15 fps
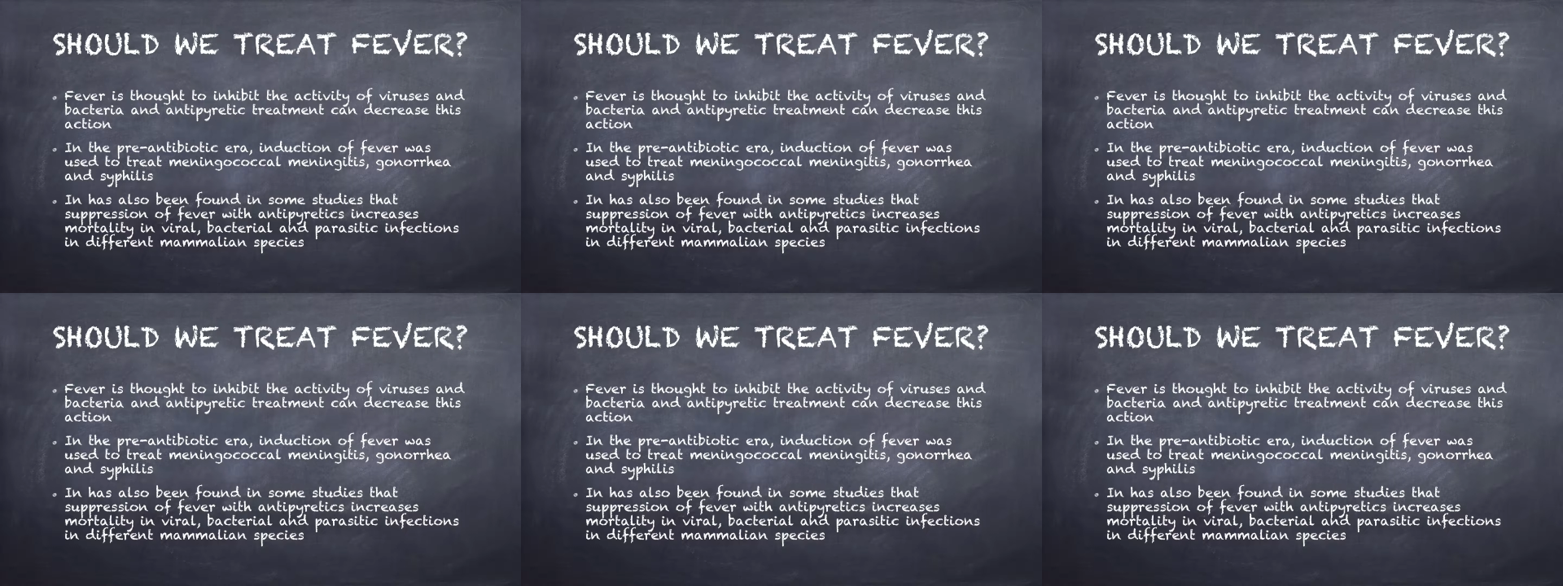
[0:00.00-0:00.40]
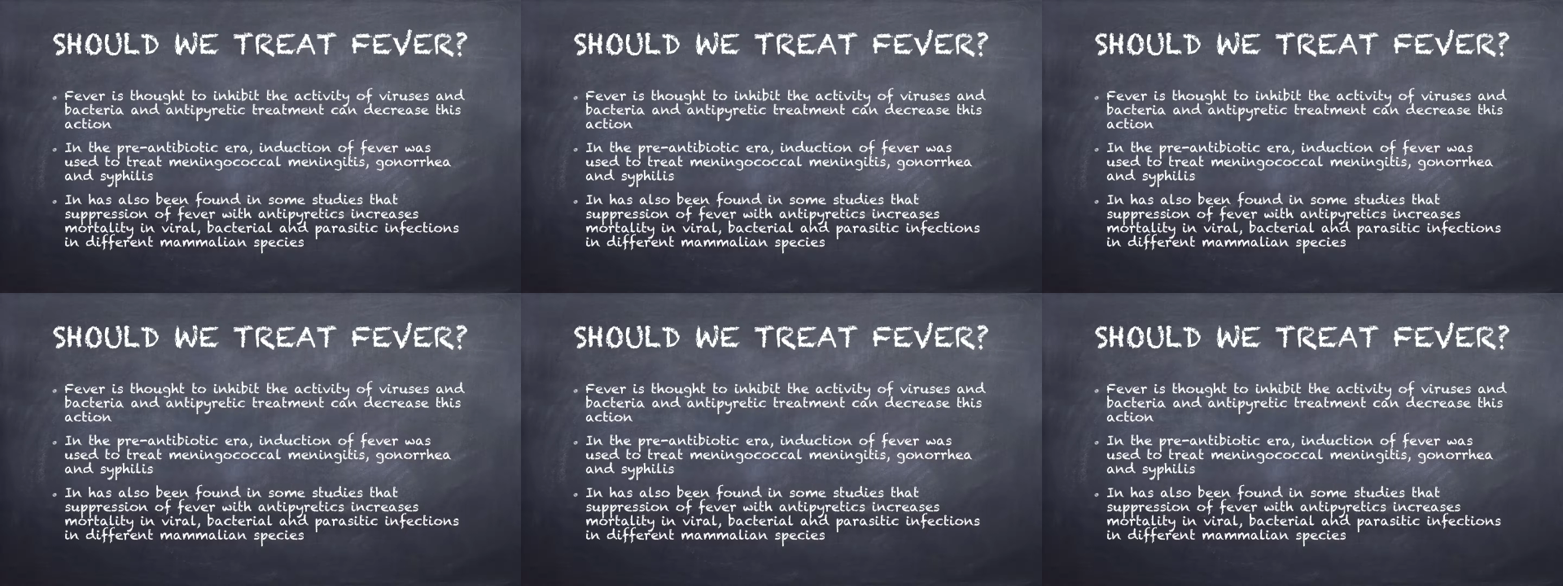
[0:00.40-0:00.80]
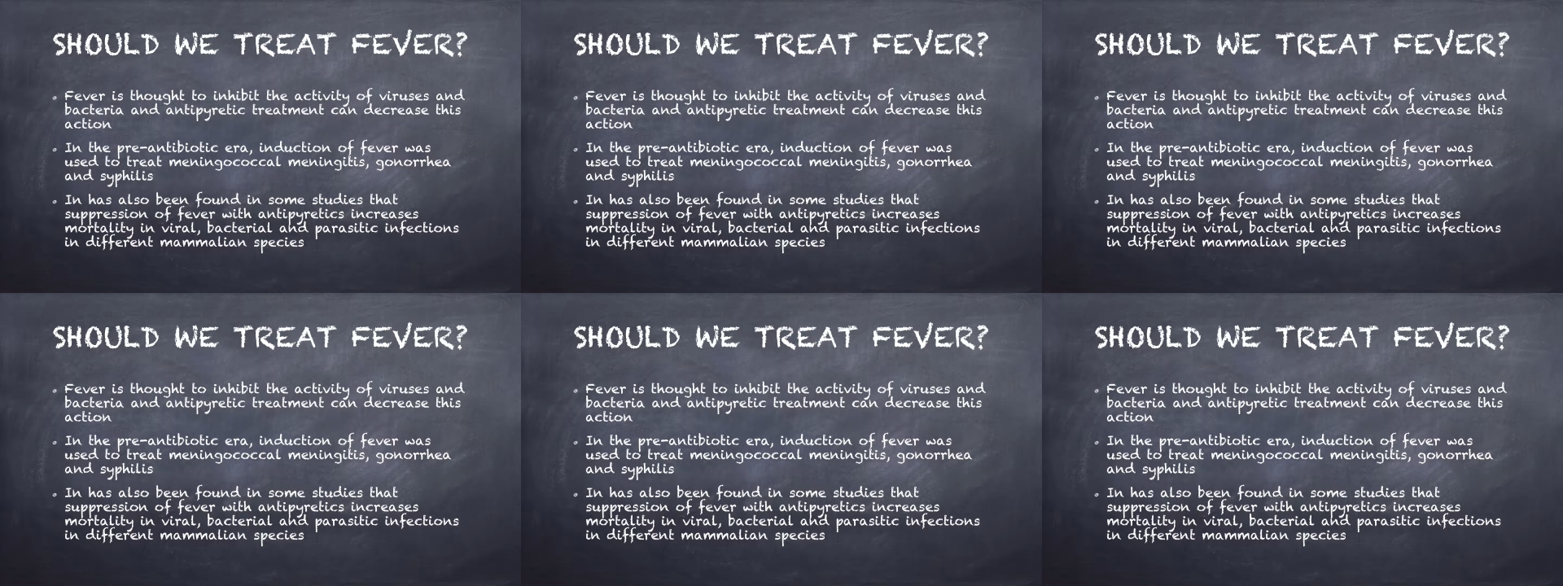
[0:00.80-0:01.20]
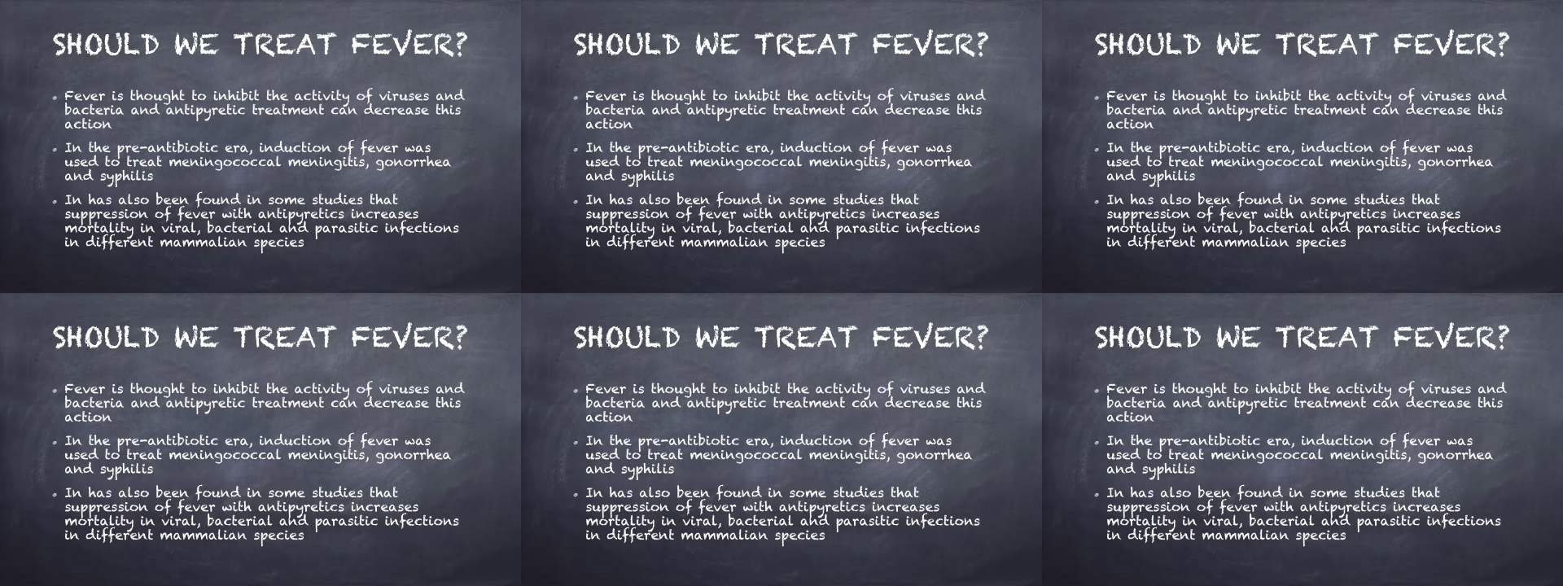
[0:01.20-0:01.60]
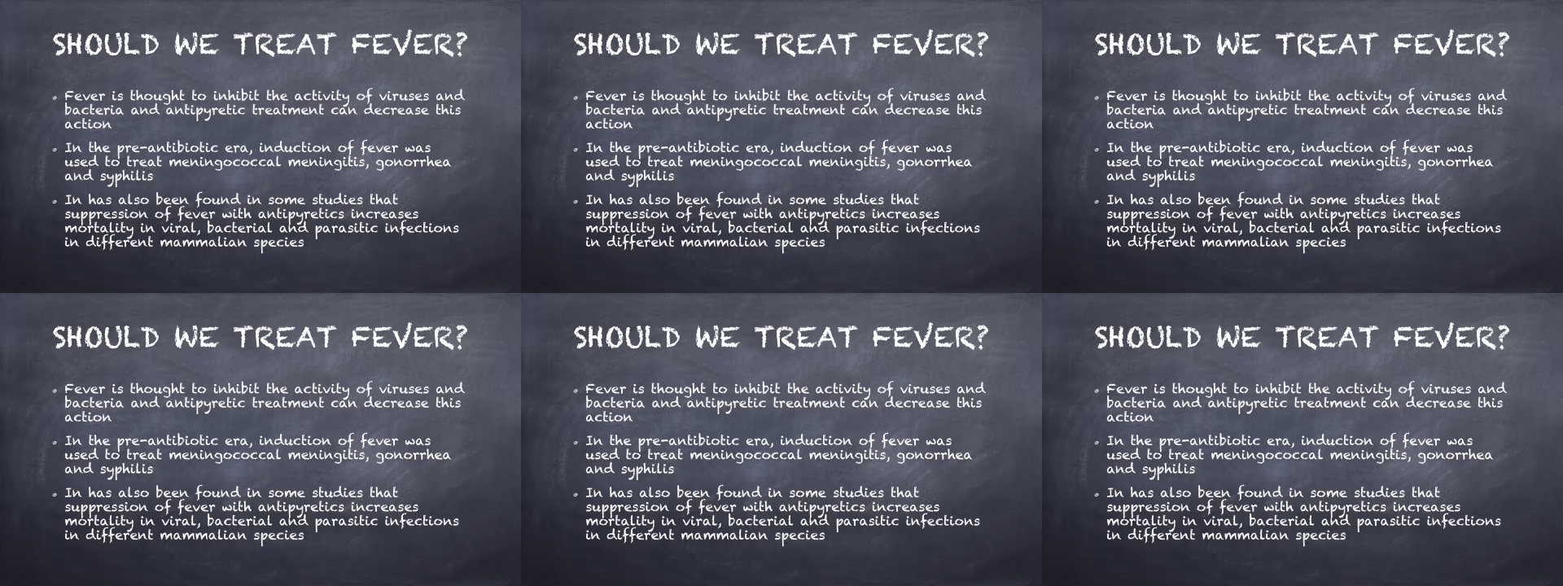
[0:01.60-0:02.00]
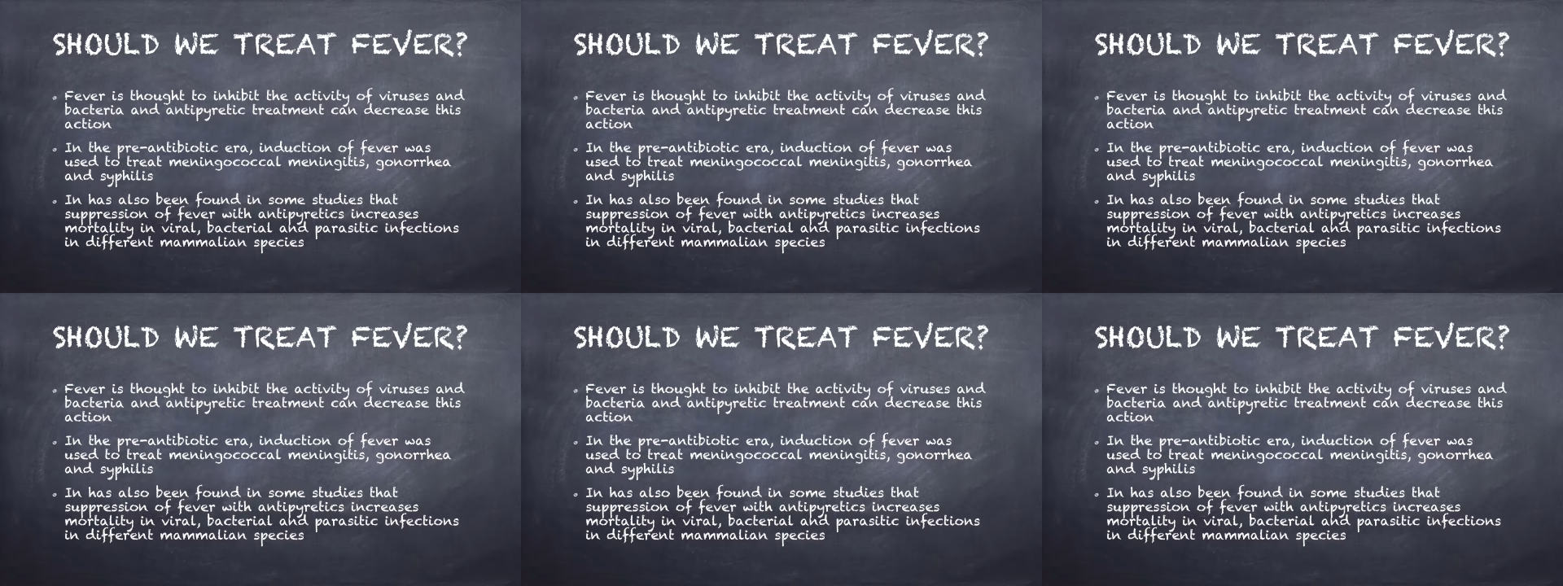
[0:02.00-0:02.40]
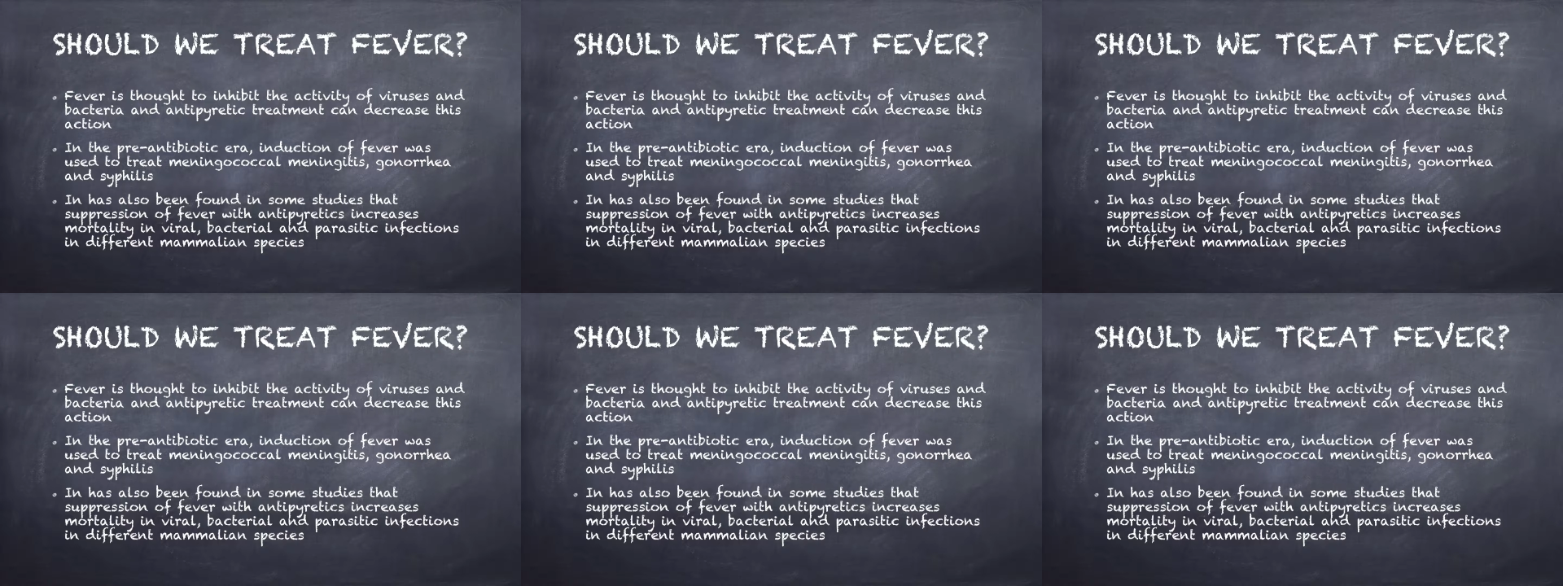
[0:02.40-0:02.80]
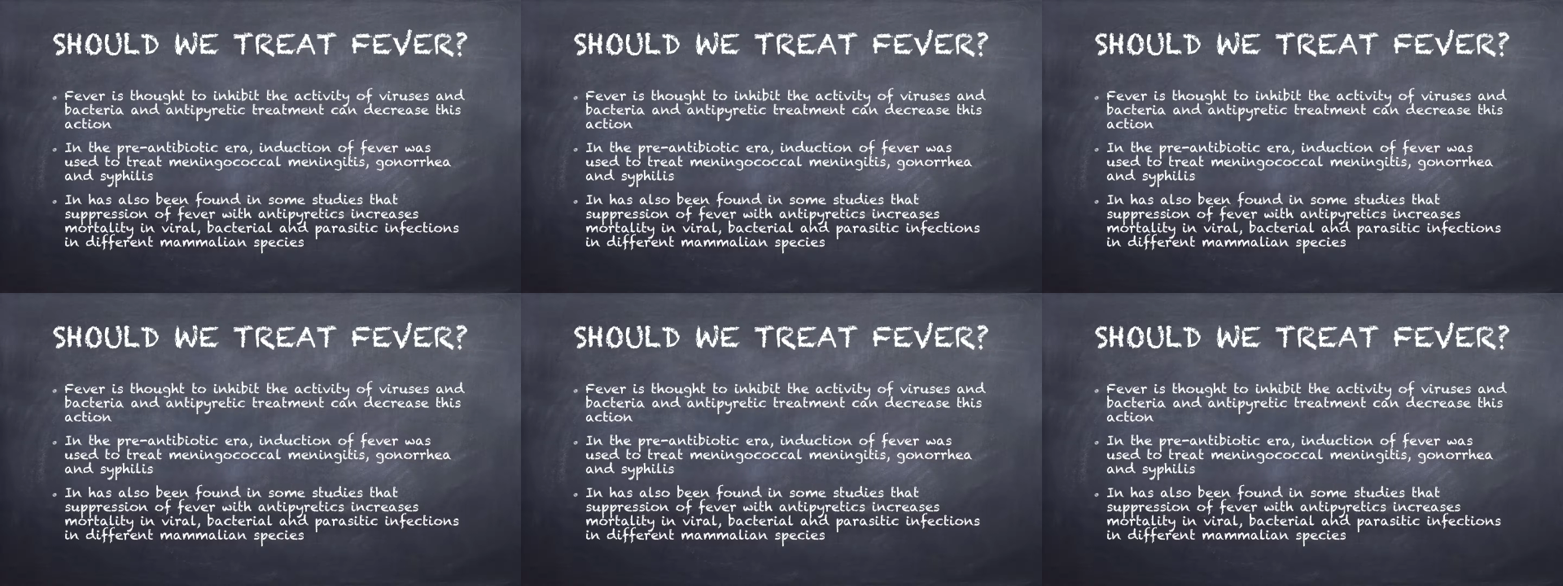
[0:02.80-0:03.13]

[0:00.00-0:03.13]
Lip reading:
Nobody's mouth can be seen.